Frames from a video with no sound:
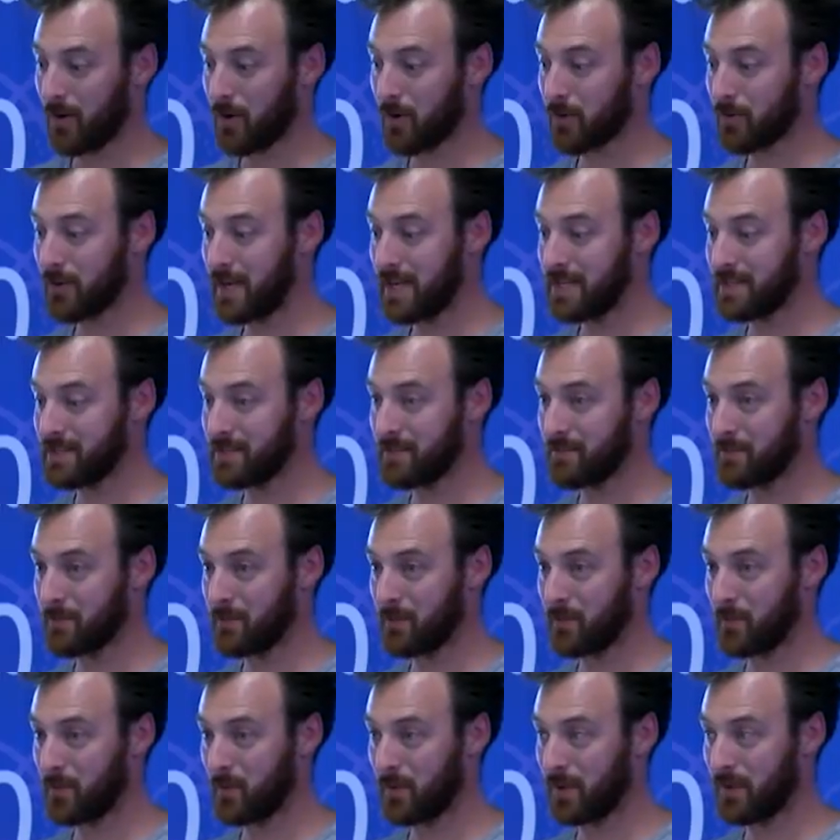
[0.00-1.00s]
All right,
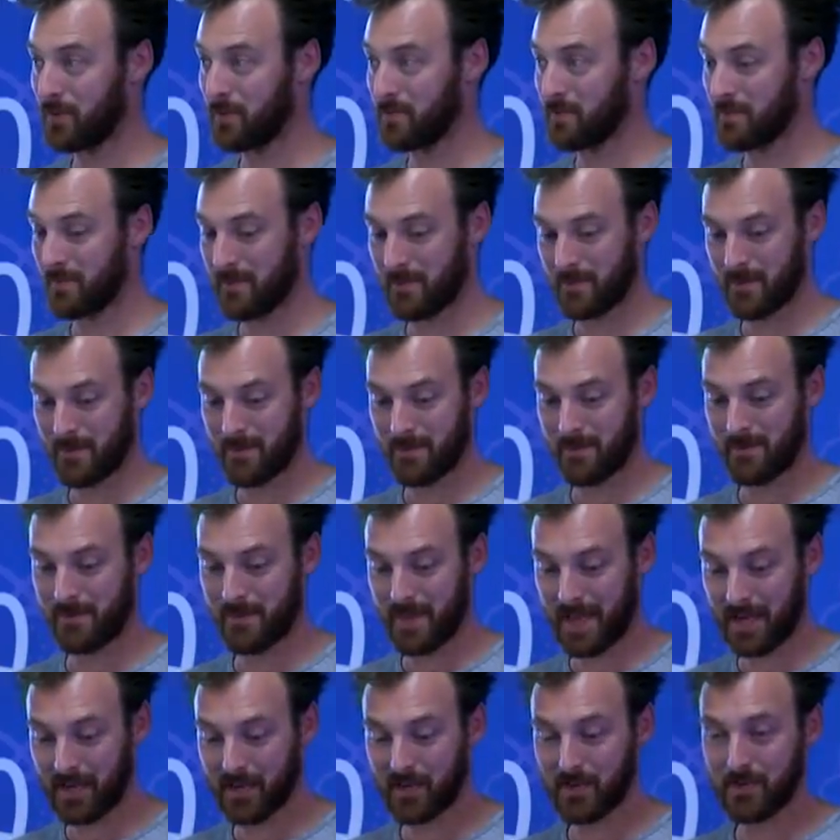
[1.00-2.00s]
well,
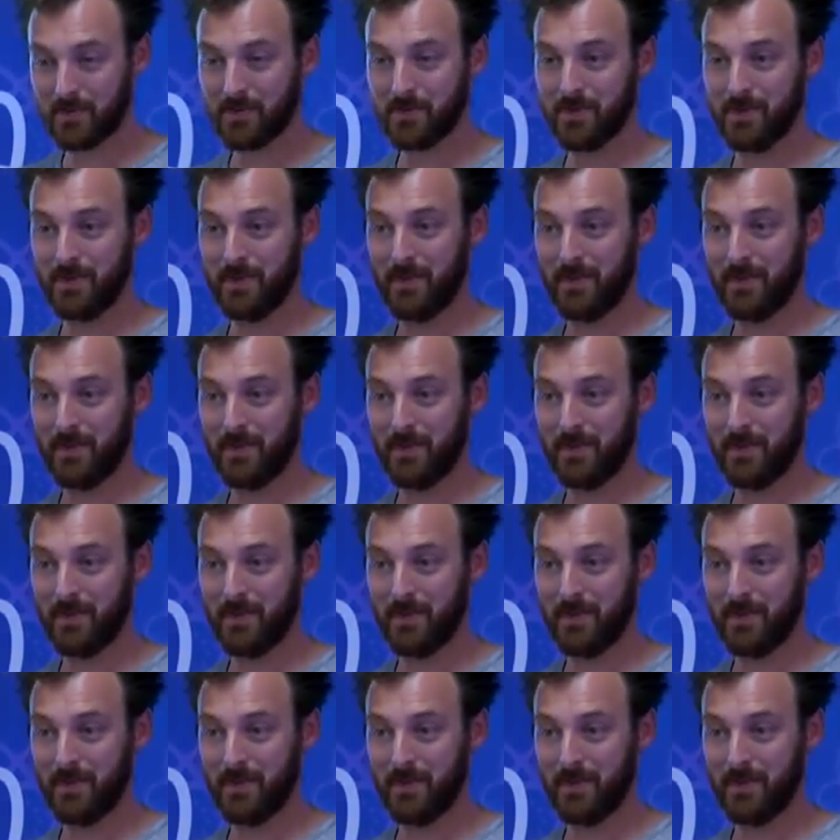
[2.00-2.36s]
thank you.